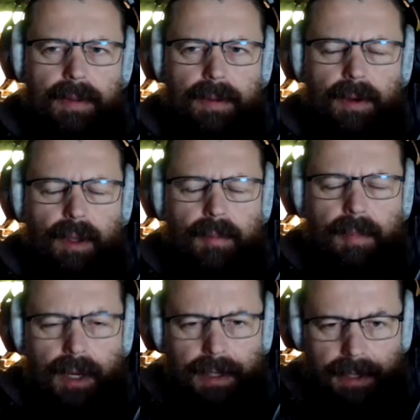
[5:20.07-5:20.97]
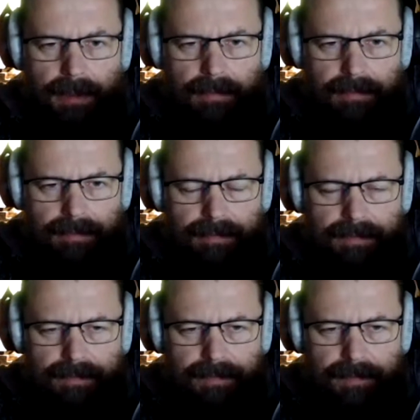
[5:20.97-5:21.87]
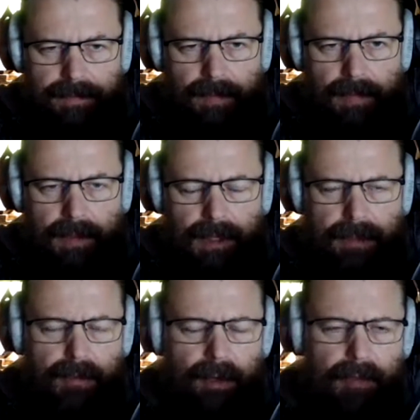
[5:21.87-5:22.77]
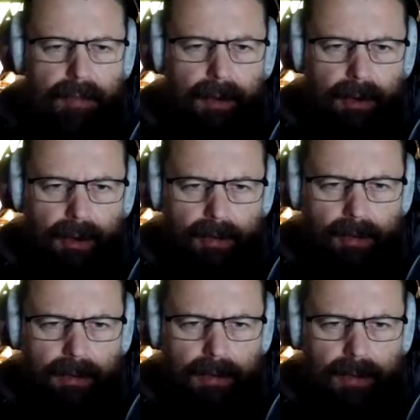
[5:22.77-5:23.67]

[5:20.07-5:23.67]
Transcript: on money that you have borrowed,